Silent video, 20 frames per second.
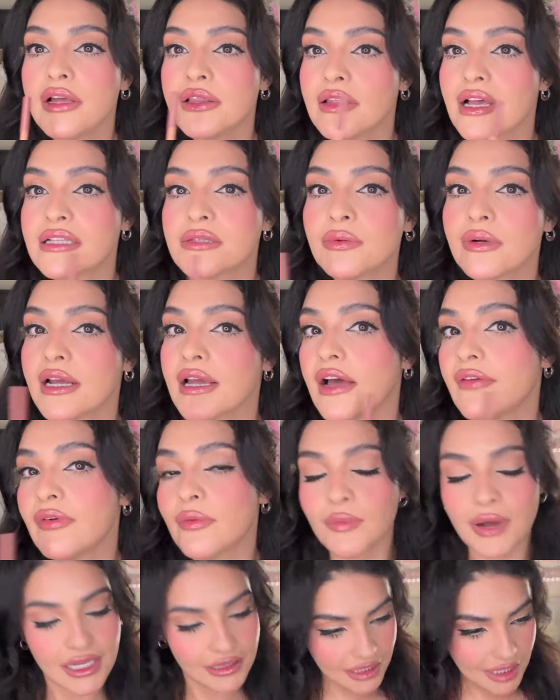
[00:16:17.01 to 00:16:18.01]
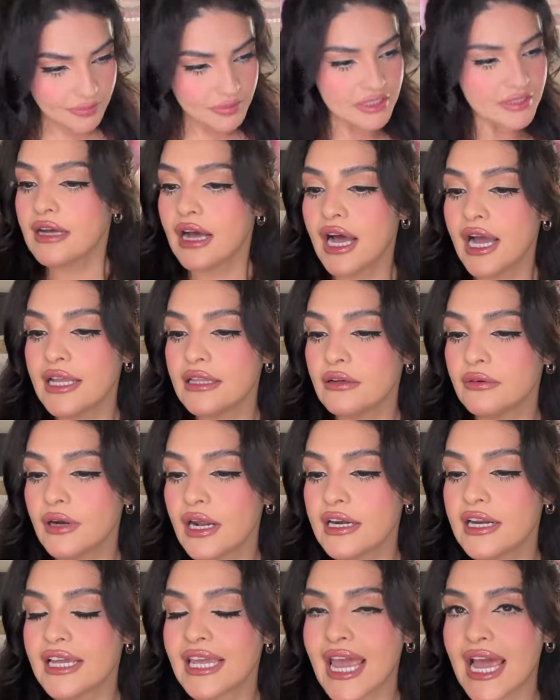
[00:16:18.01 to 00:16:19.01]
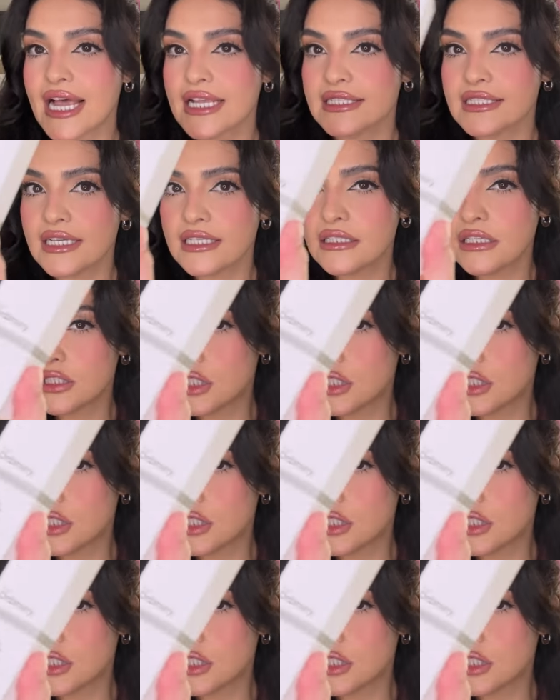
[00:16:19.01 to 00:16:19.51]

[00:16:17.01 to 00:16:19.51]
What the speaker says: and that's what I have on my lips. Hyaluronic acid, the